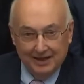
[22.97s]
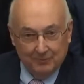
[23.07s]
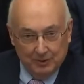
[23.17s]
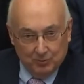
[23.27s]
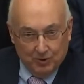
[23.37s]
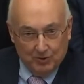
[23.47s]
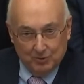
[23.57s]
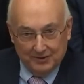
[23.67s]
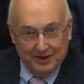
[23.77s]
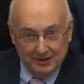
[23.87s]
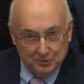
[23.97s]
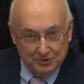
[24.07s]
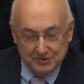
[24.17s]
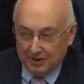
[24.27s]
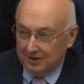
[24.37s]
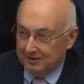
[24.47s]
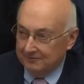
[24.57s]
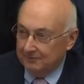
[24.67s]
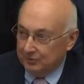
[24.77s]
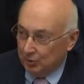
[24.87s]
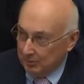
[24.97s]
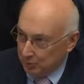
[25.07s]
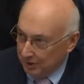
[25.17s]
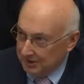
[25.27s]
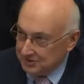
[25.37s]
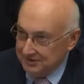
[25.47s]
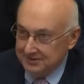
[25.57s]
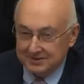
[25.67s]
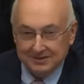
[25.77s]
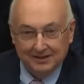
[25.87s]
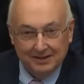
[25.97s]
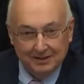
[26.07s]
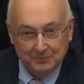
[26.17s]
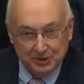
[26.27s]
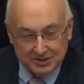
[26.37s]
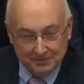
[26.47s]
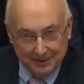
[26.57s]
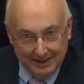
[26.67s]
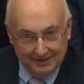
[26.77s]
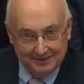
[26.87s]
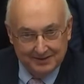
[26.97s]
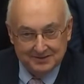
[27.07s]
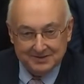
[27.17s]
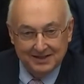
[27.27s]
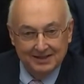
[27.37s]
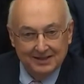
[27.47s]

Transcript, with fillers: and we work with hundreds of corporations, uh, municipalities,